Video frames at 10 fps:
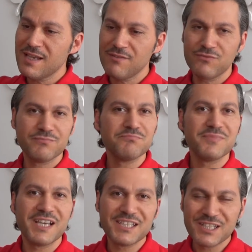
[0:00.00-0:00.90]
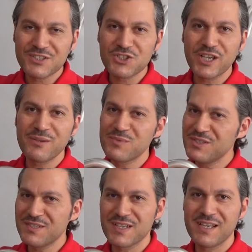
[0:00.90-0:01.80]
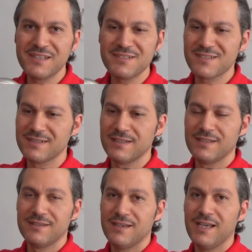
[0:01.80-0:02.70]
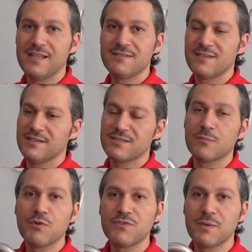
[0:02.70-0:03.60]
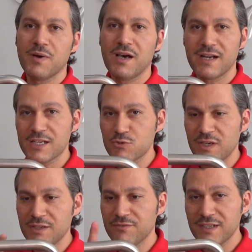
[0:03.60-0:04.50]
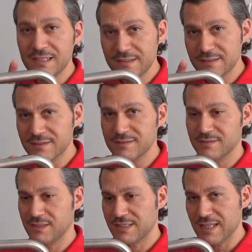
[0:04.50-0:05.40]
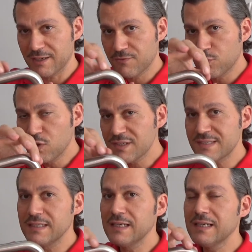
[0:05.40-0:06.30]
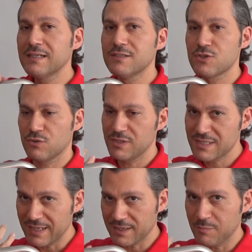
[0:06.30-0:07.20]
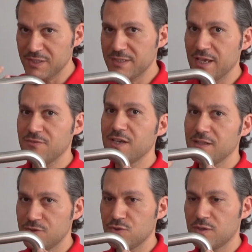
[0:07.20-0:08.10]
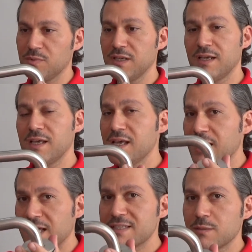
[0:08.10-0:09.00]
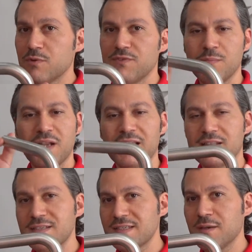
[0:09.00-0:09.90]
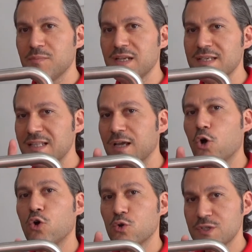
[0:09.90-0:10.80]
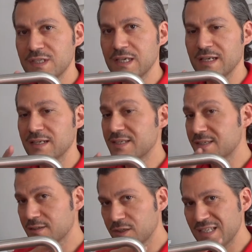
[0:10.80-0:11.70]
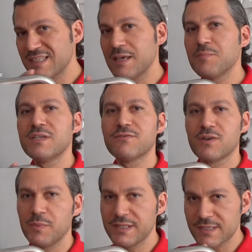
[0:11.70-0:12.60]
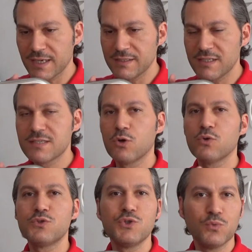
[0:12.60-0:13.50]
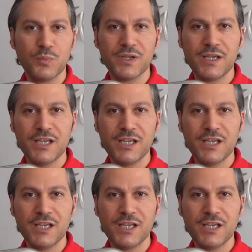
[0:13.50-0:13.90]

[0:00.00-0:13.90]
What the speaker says: have endless shapes, designs, and some of them are actually filled. It's like full steel, so it's like a bit heavy and durable. And some of them, like this sample, is like hollow steel. It's empty from inside. It's hollow tube.